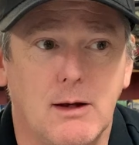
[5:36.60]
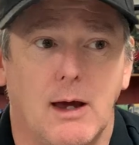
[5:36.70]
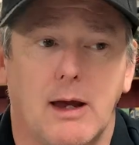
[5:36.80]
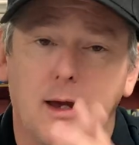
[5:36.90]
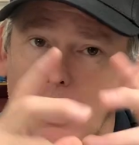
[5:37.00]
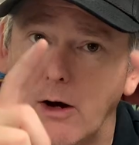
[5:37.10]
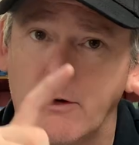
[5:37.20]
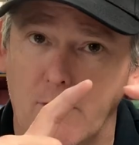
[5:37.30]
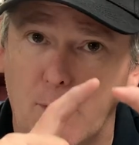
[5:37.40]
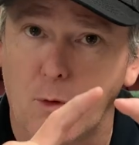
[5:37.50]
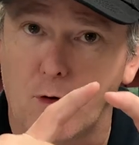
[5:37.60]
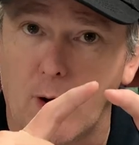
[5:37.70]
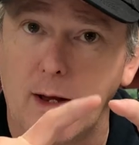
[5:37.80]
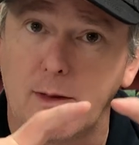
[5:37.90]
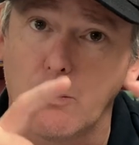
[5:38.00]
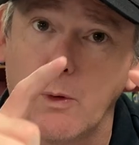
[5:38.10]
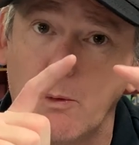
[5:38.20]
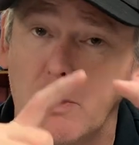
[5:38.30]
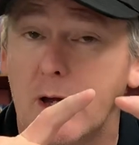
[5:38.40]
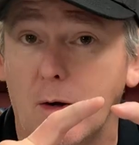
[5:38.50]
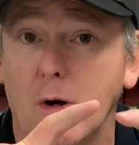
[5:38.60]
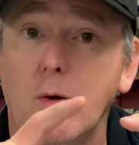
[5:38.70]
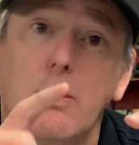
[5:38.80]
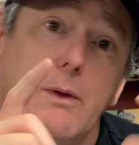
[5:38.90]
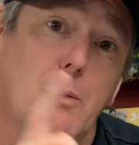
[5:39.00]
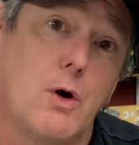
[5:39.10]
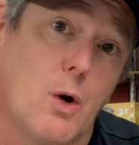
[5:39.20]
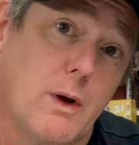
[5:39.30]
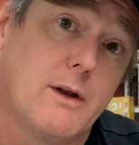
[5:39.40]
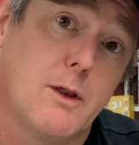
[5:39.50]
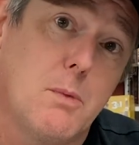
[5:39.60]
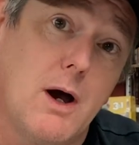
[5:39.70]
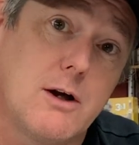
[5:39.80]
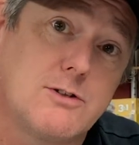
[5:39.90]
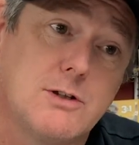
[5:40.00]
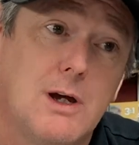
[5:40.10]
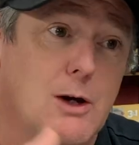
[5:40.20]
a character they will create that will be a hero that will go into the box.